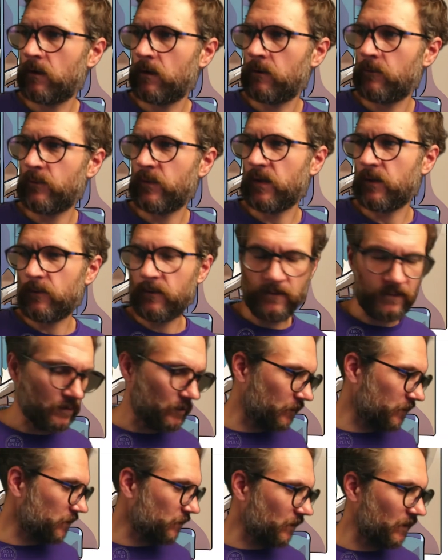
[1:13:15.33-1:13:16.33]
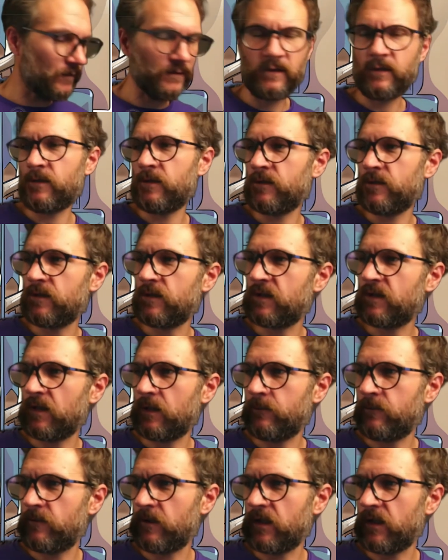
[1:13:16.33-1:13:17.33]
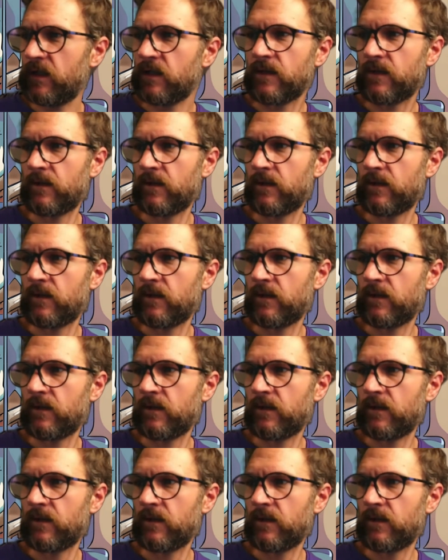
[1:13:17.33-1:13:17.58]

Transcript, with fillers: But of course we haven't heard the same phrase.